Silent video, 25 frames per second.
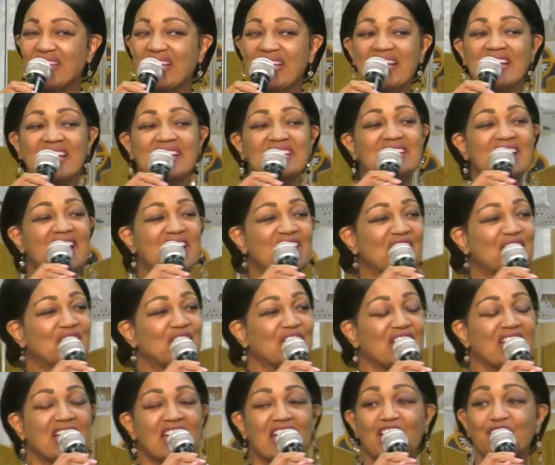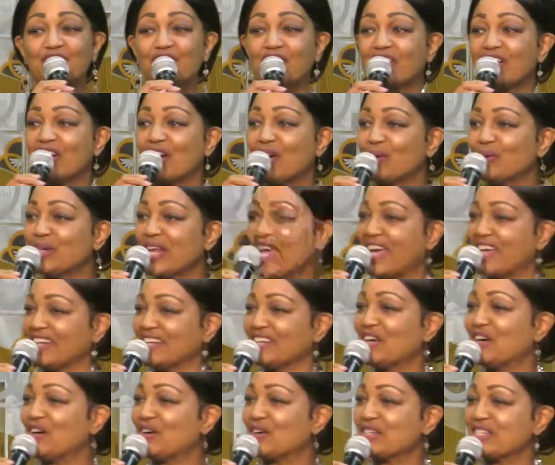Now, if a coat had
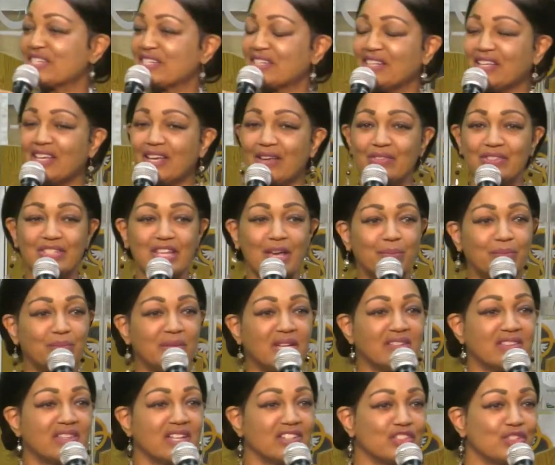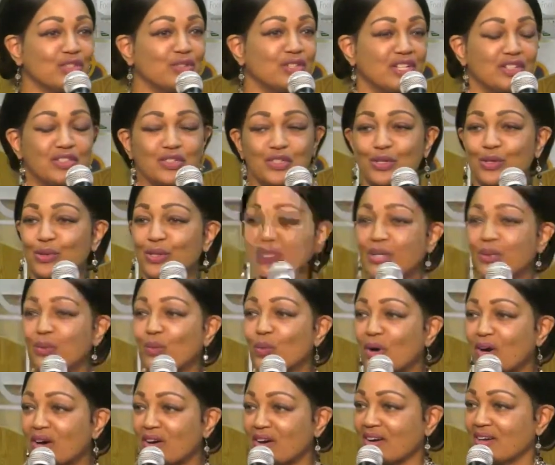long sleeves, that meant that you didn't do any
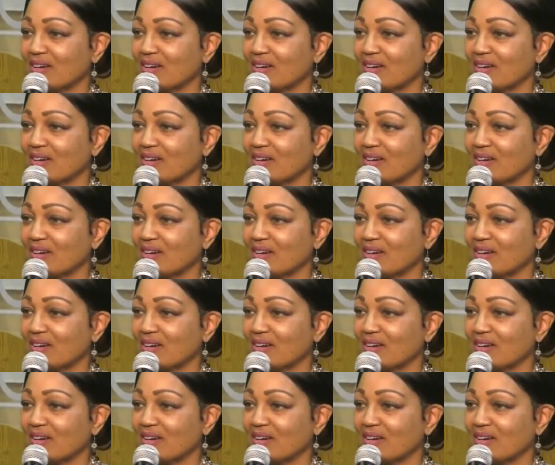work.